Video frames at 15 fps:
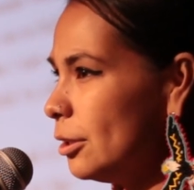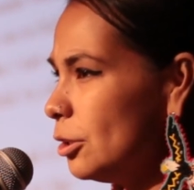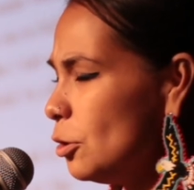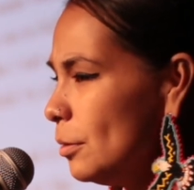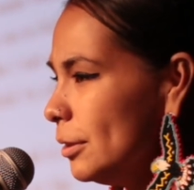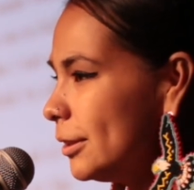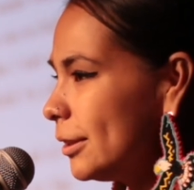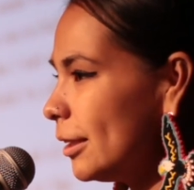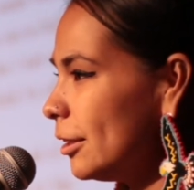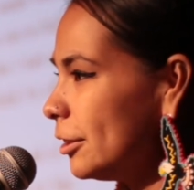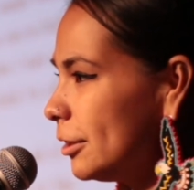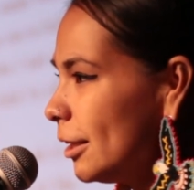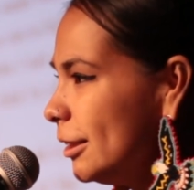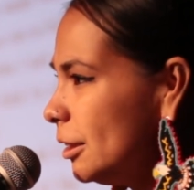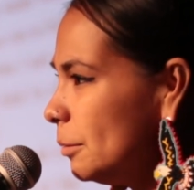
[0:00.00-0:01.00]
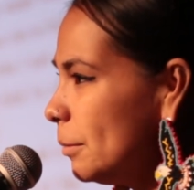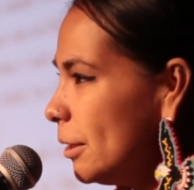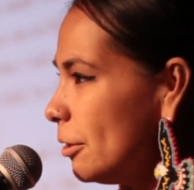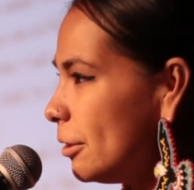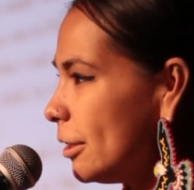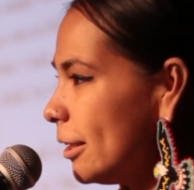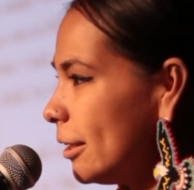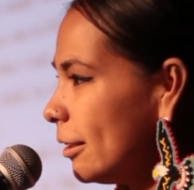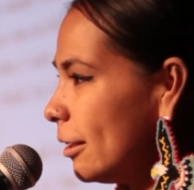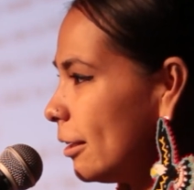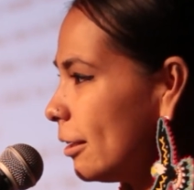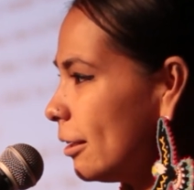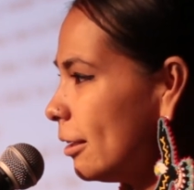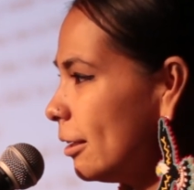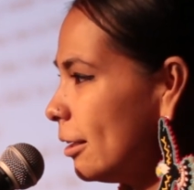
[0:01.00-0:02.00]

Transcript: No one's going to touch me out here.